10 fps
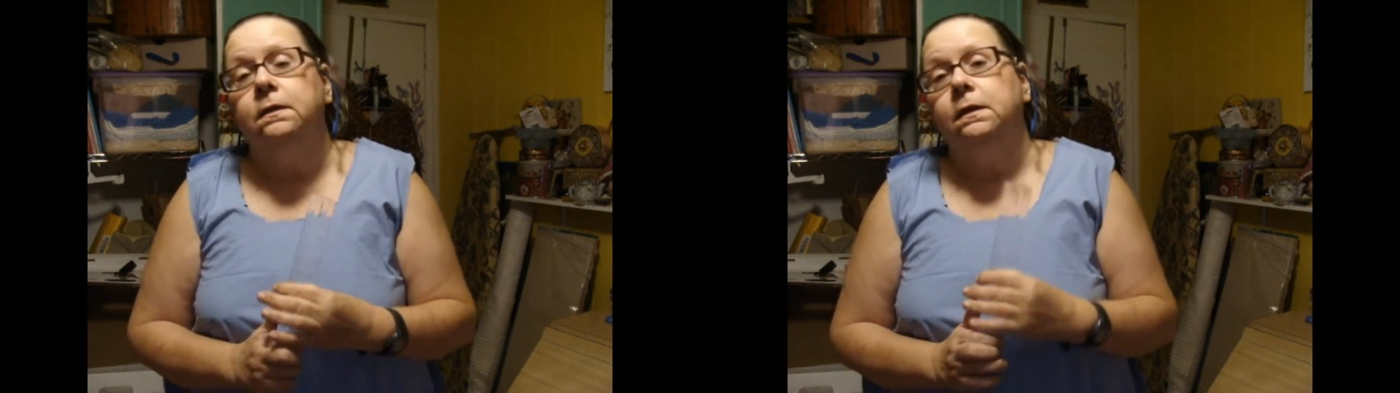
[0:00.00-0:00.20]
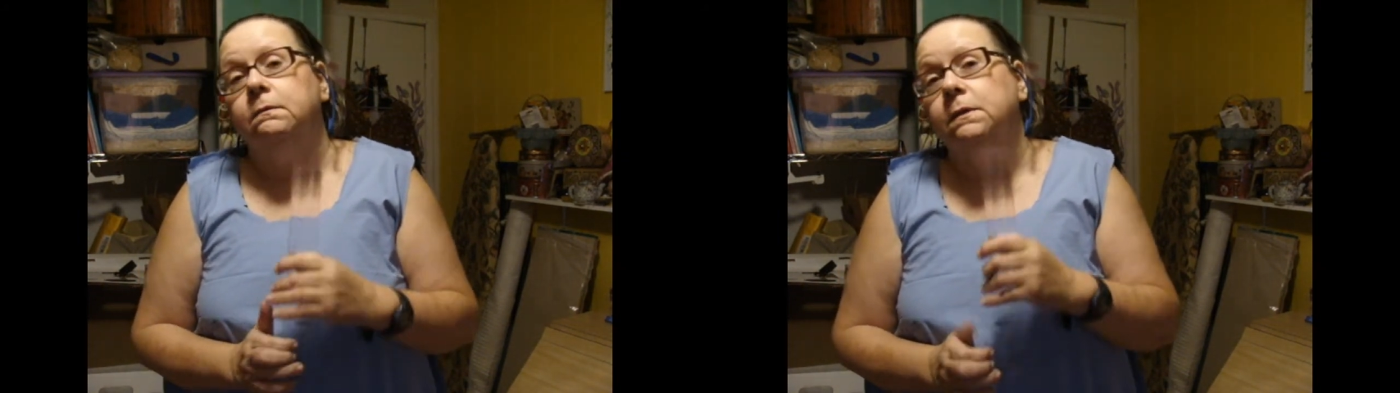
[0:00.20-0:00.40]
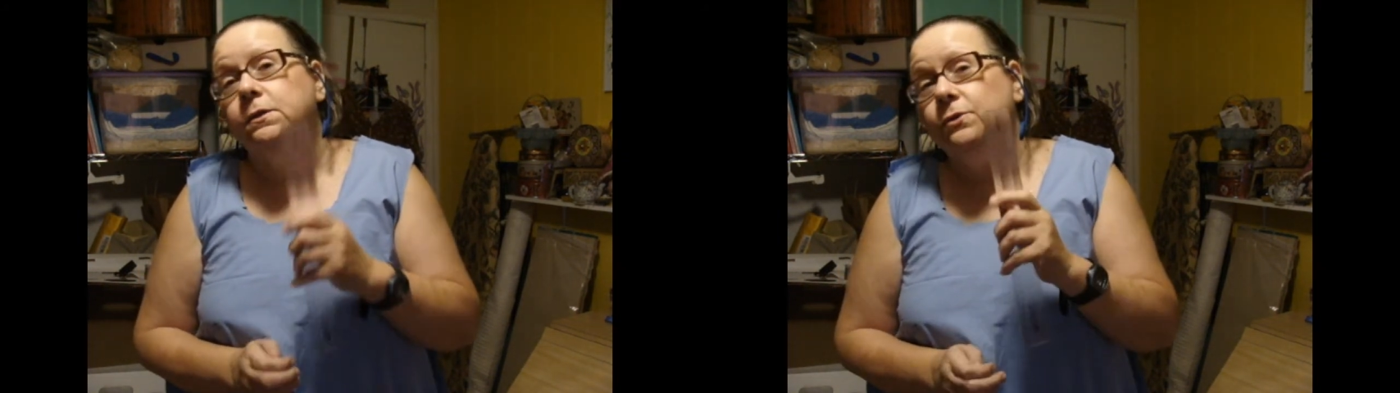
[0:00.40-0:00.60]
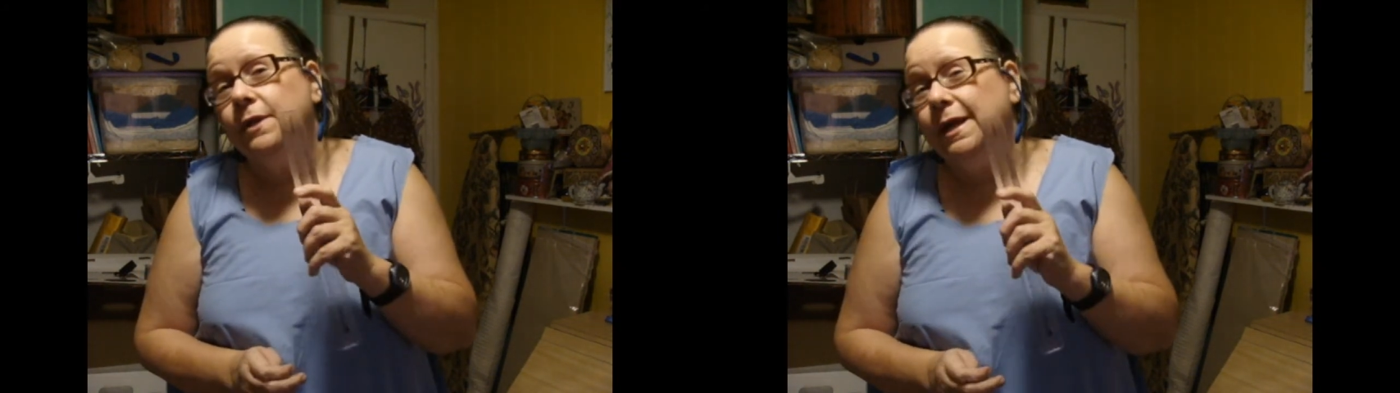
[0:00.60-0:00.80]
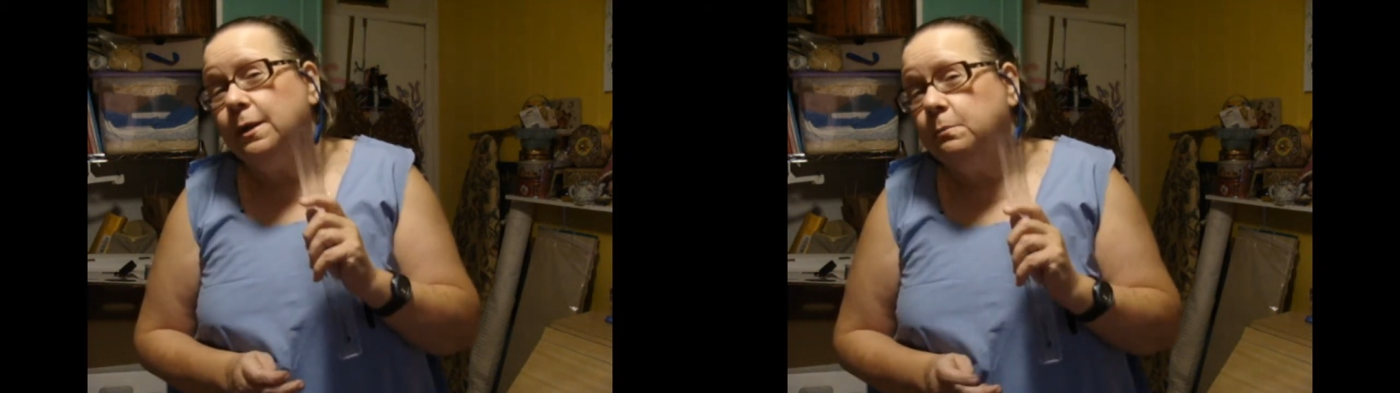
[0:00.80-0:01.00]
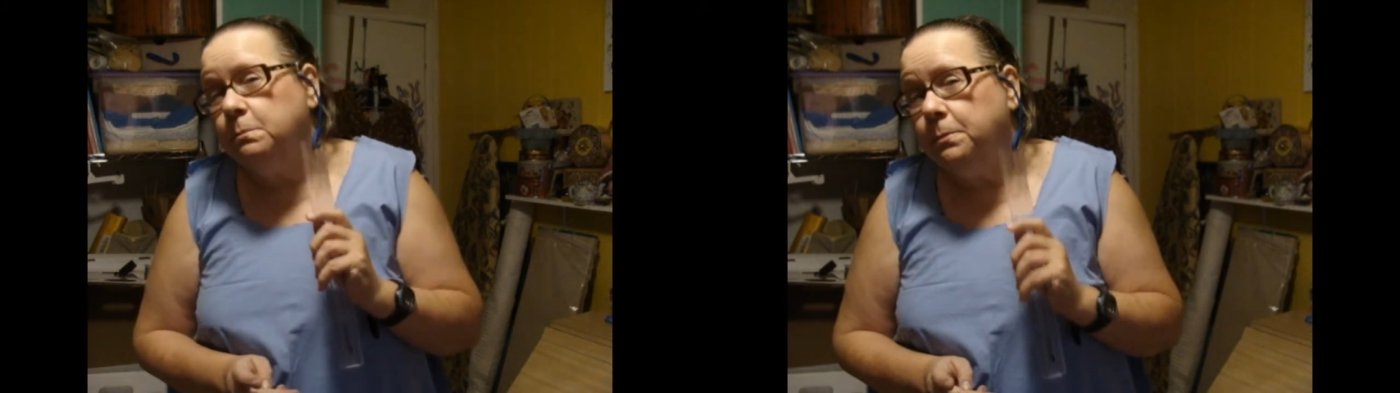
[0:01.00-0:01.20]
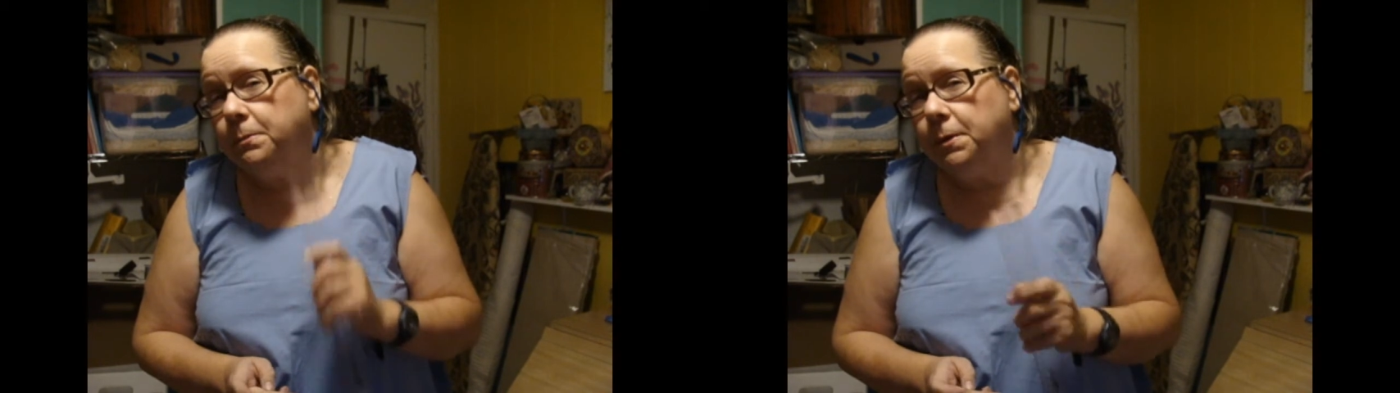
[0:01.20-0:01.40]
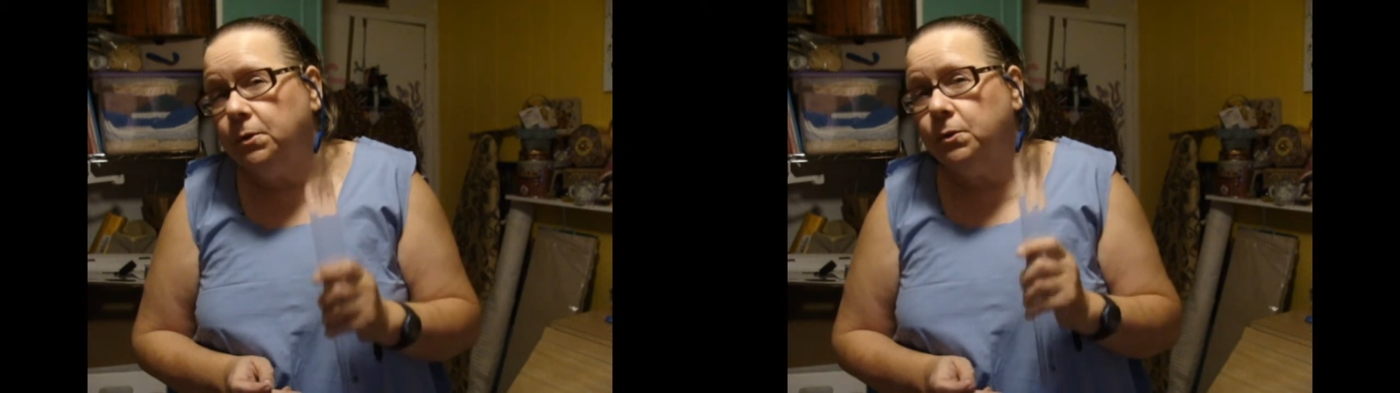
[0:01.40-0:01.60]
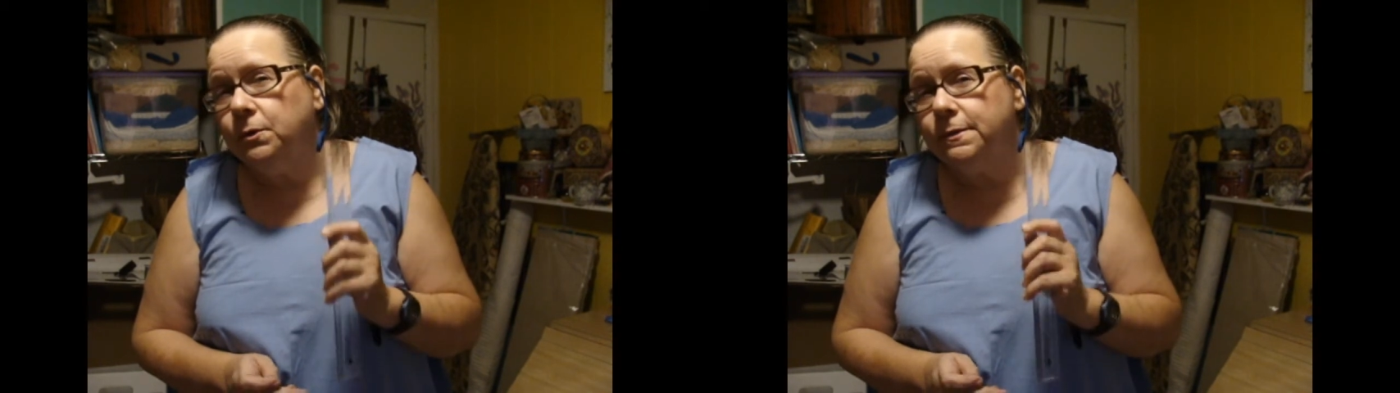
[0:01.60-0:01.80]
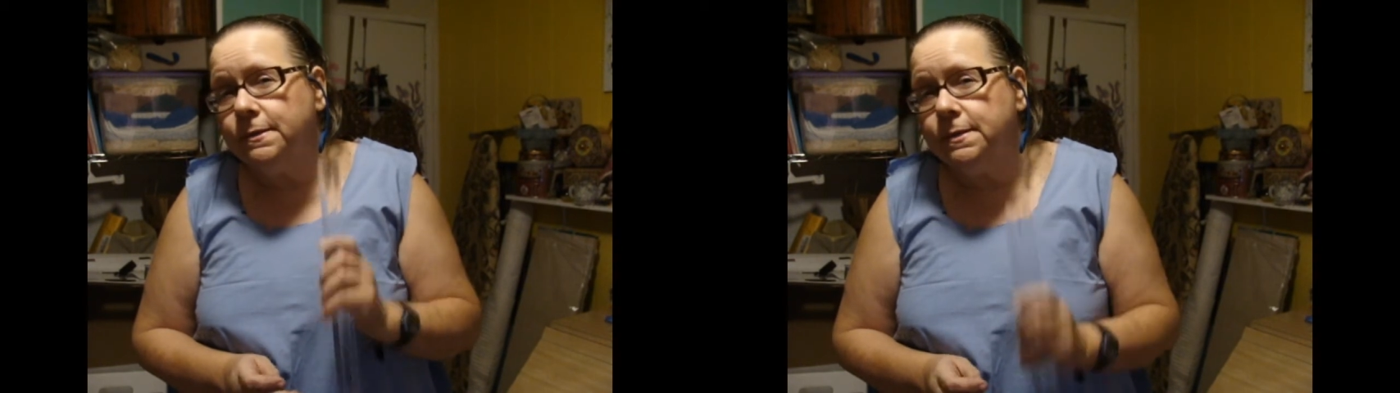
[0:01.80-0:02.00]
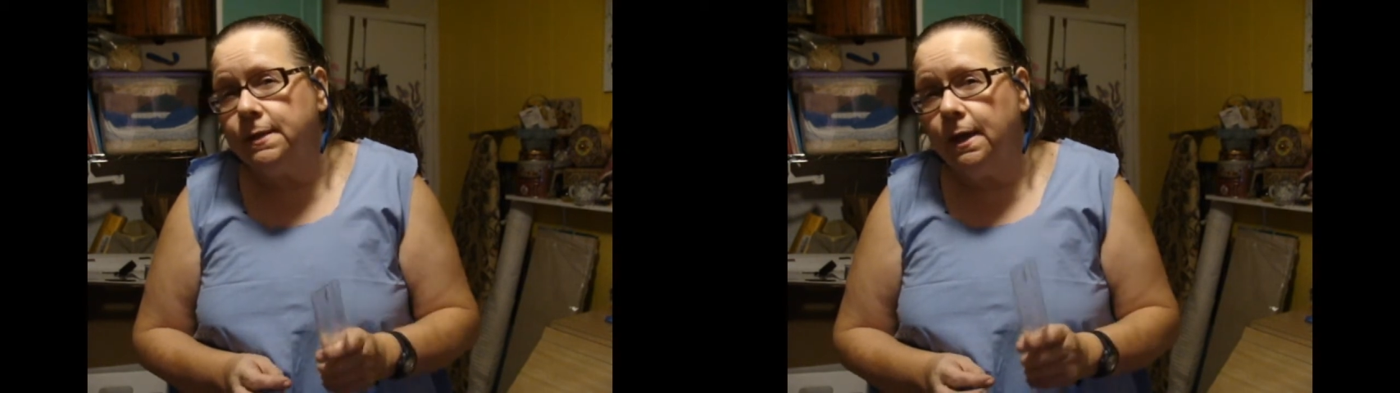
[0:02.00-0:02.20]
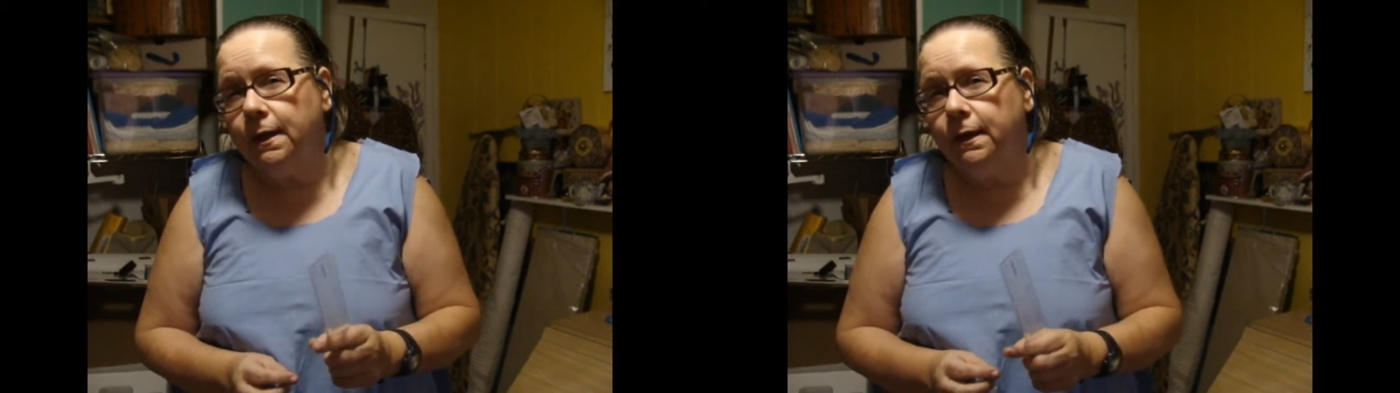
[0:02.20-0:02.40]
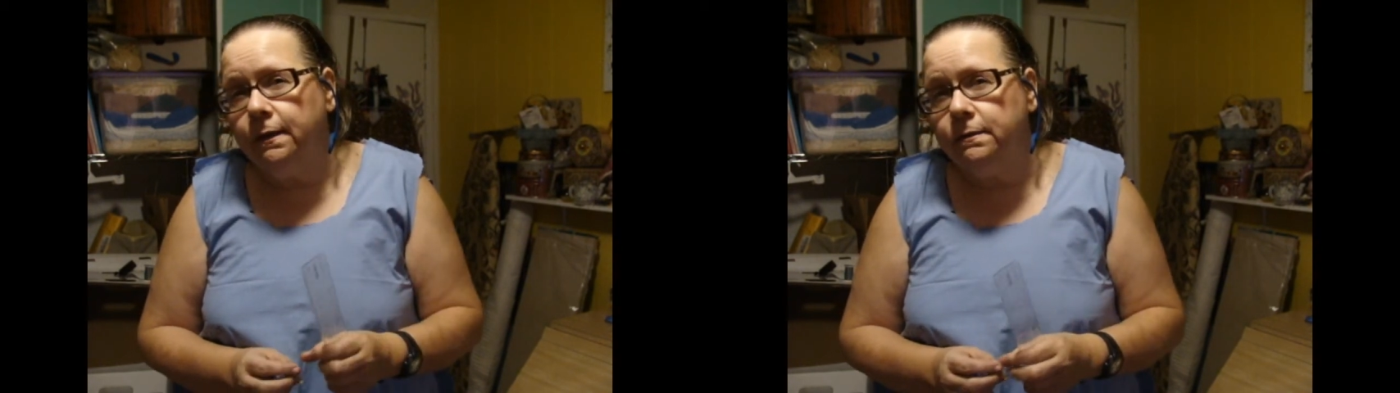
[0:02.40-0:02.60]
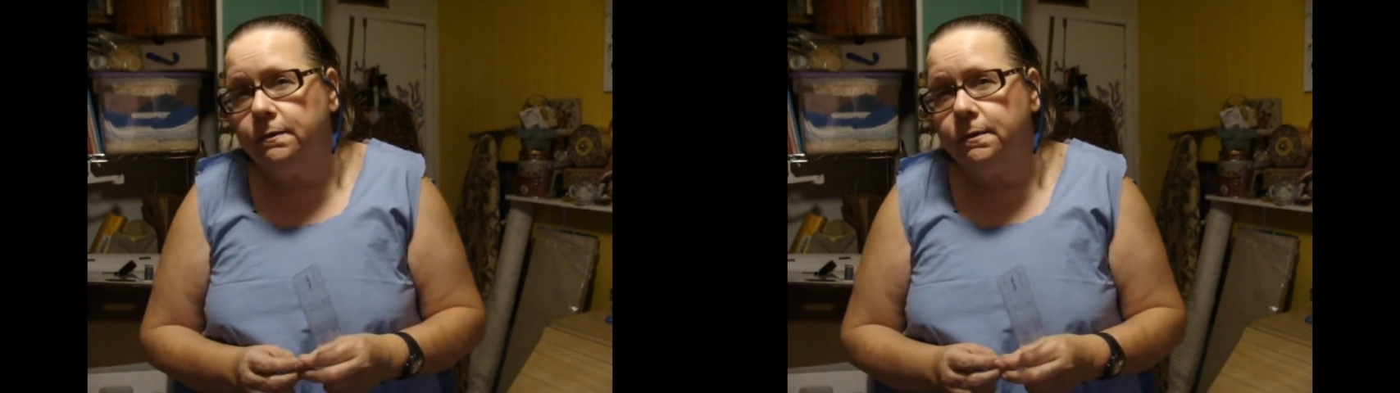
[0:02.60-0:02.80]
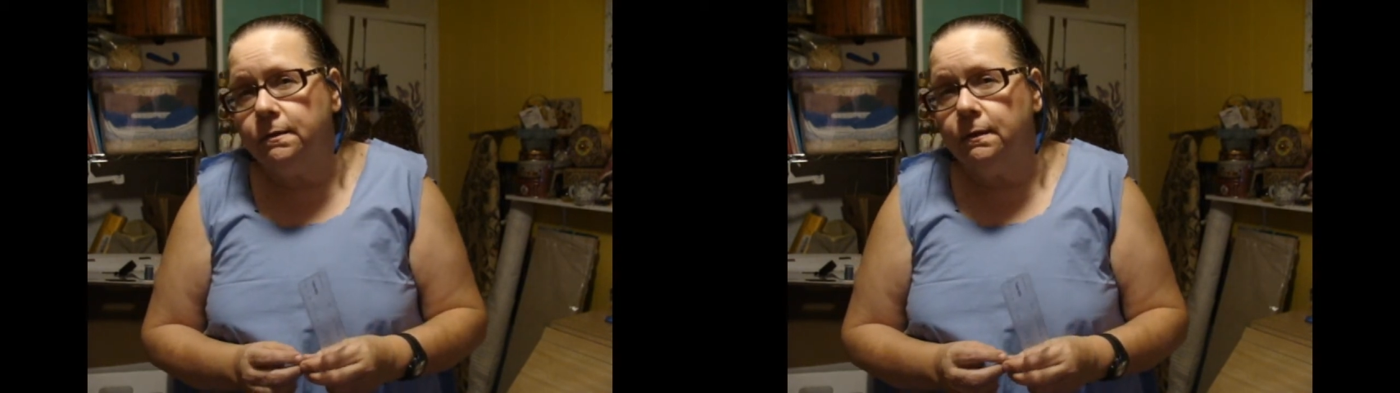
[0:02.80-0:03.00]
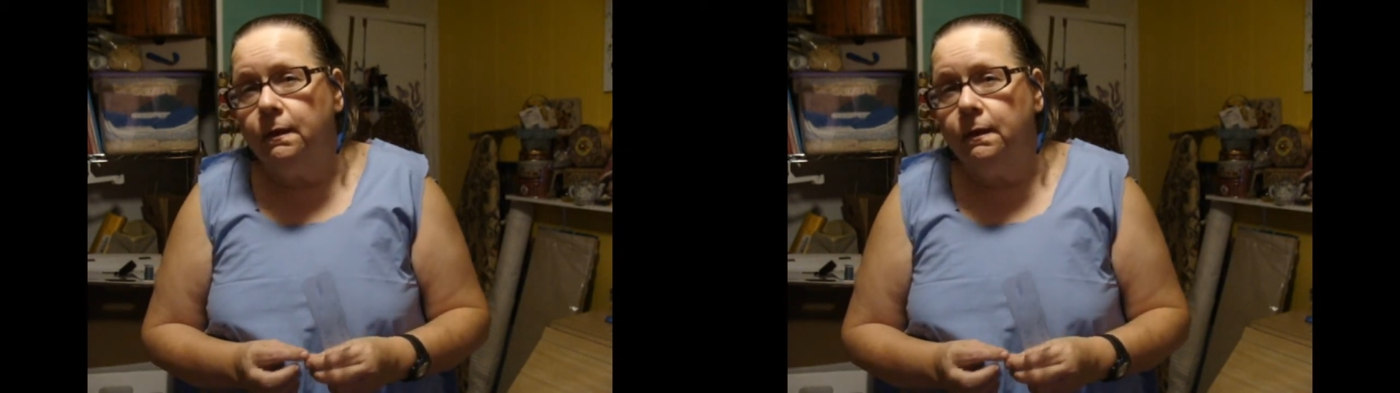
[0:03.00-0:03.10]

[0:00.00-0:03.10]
Now I'm going to do that on both sides.